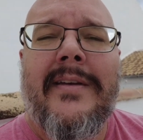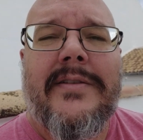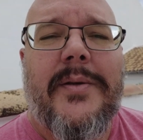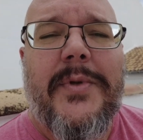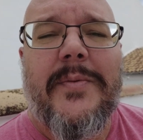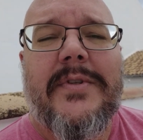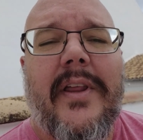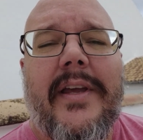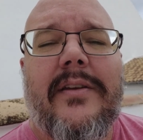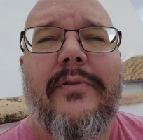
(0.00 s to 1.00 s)
sometimes
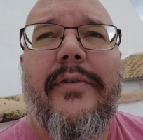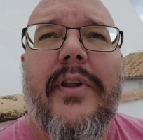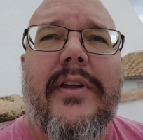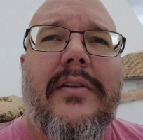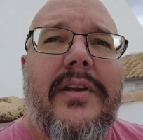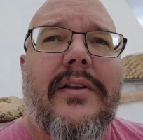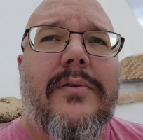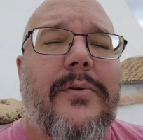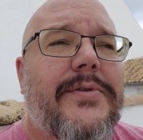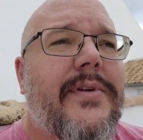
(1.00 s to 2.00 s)
late you feel like you need a
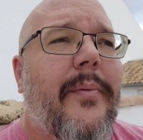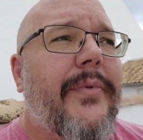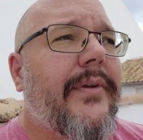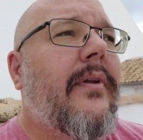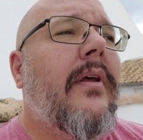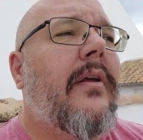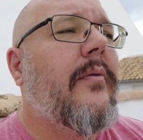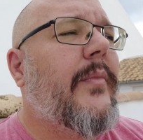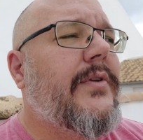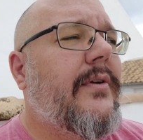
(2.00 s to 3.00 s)
little something,
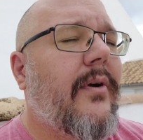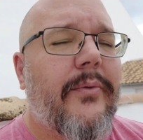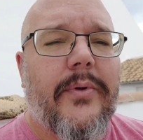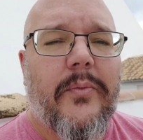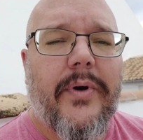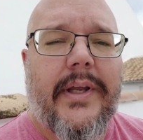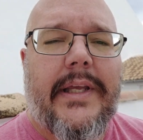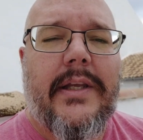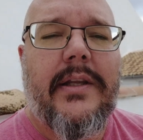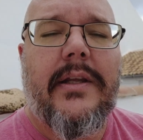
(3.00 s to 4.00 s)
but you don't really want to
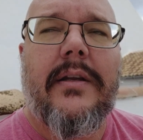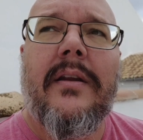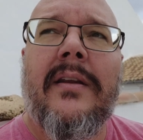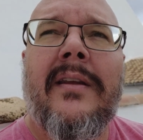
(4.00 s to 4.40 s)
eat.